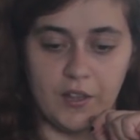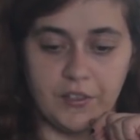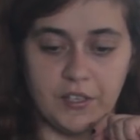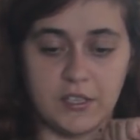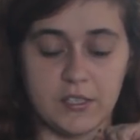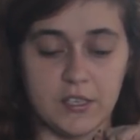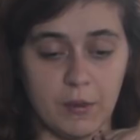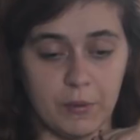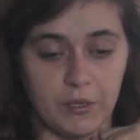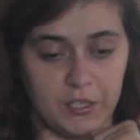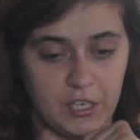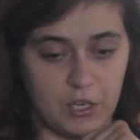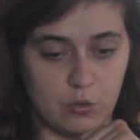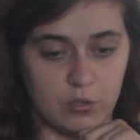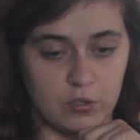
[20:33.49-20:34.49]
These double
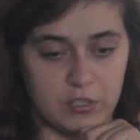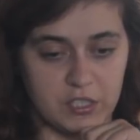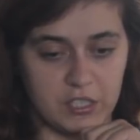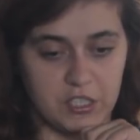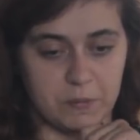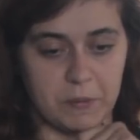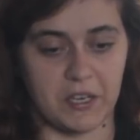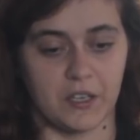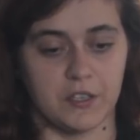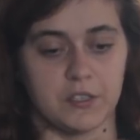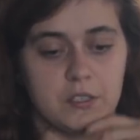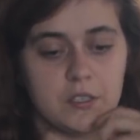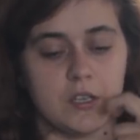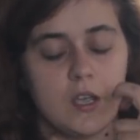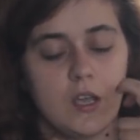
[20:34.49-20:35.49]
equals is
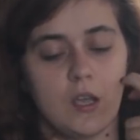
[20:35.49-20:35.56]
because